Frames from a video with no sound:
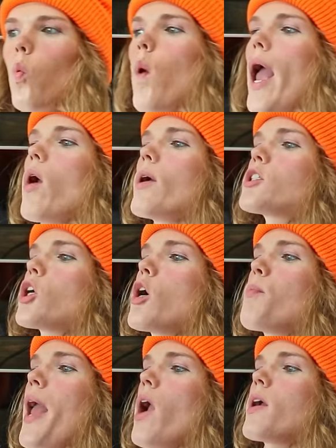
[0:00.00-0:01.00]
Where is
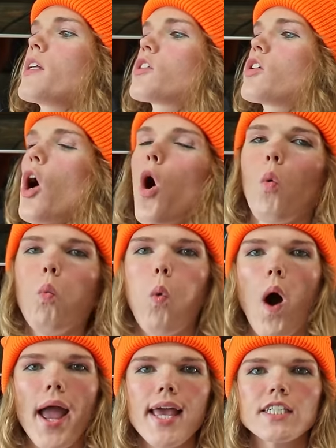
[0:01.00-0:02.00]
her parents?
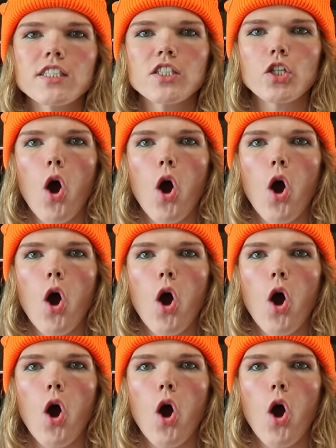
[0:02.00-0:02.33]
Why is this